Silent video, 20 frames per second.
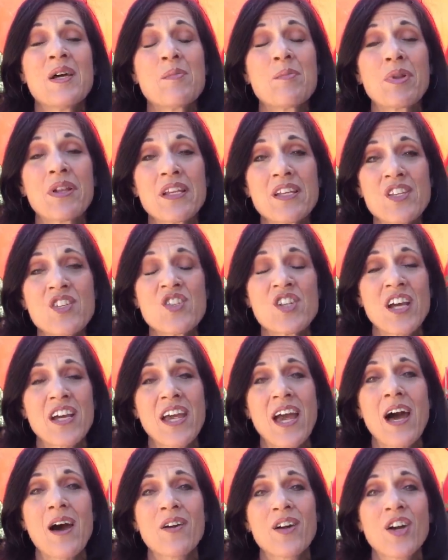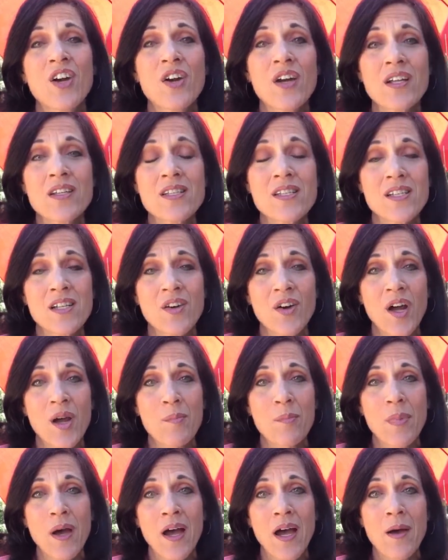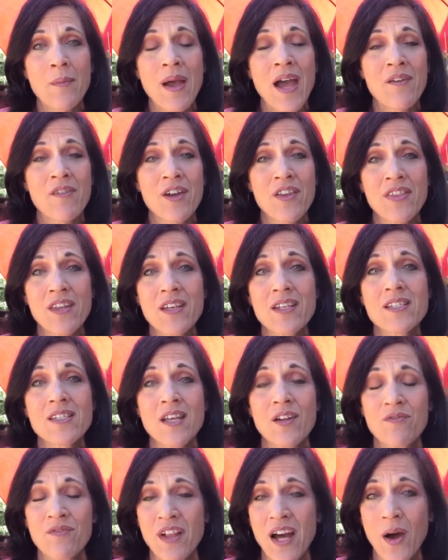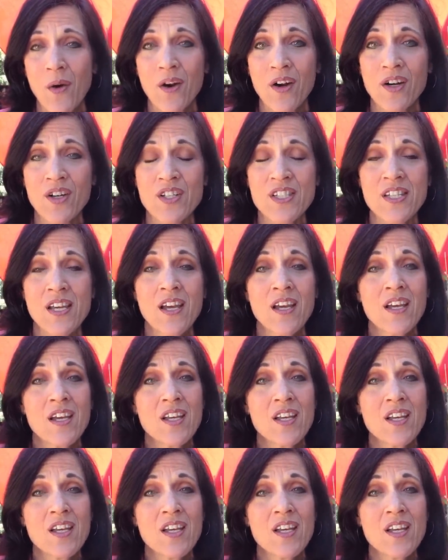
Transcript: please check out her Instagram, um, Everything Sunflowers.